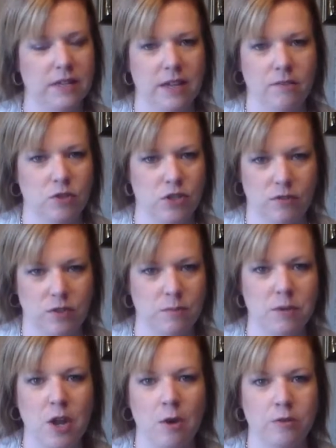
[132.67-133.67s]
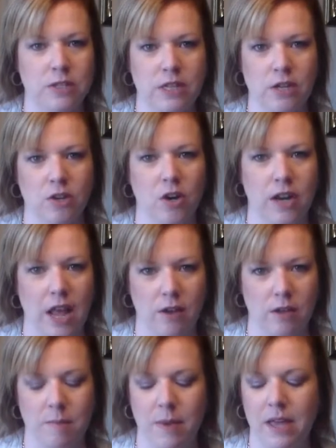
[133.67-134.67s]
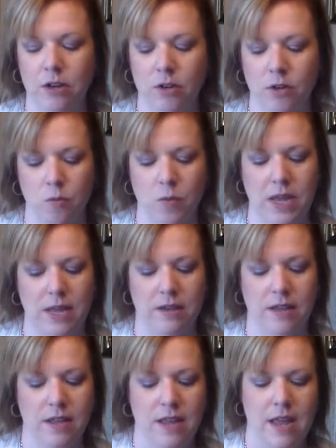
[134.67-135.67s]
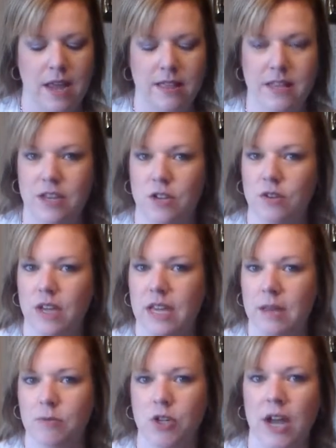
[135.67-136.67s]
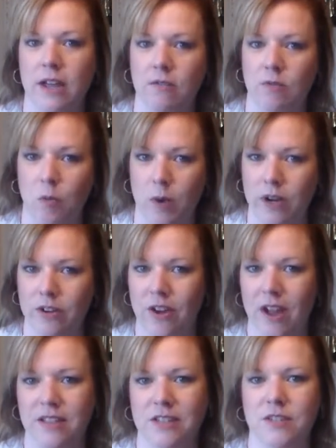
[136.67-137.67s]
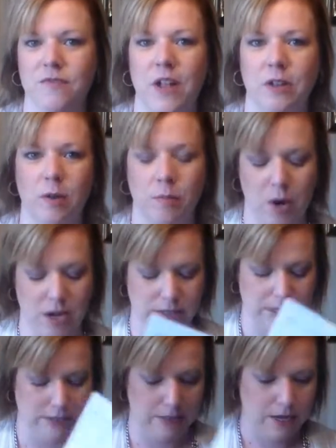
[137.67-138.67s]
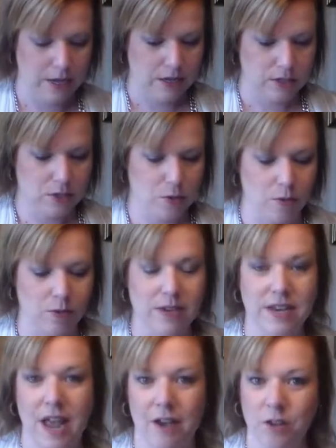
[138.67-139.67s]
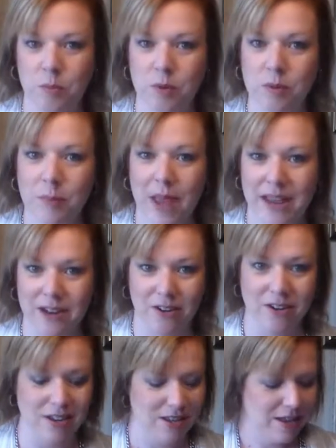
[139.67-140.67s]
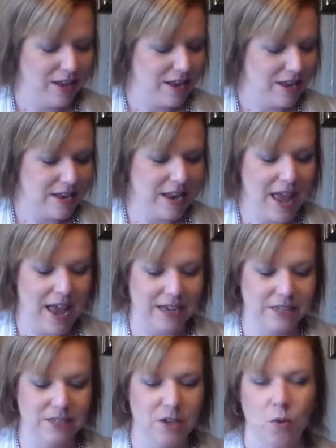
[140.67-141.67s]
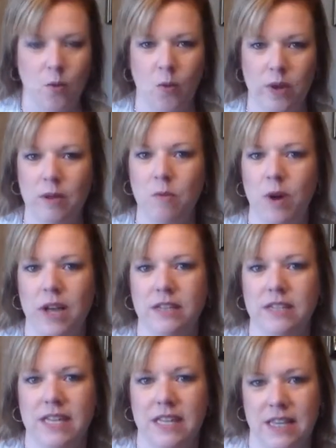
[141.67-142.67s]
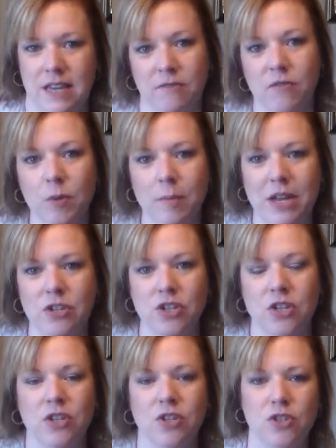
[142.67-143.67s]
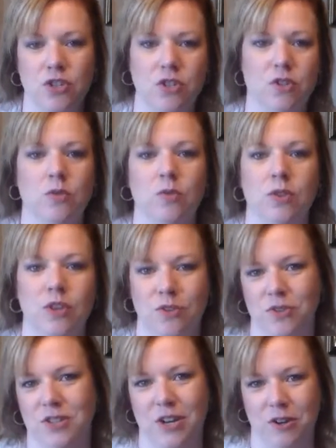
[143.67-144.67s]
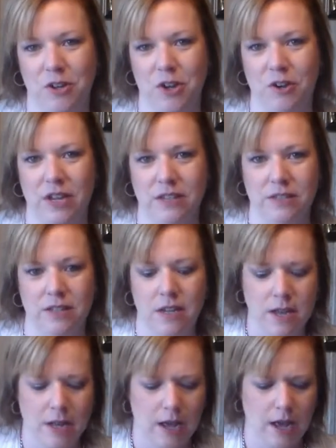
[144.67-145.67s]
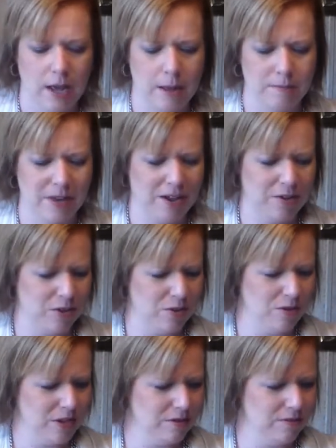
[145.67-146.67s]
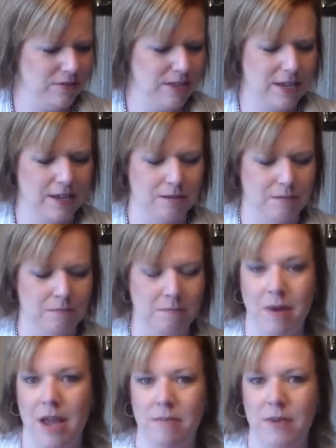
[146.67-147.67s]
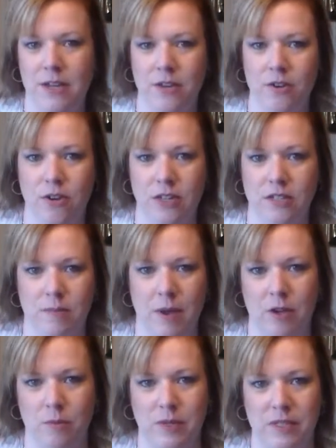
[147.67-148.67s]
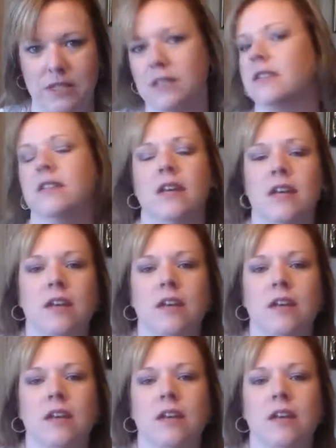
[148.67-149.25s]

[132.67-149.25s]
Give yourself some notes here on how you met her and when, and then you can keep track of where you're at in this follow-up process. So now you're prepared. Next, we want to get the information to the girls that are curious. Now, who do you think might be curious about your business?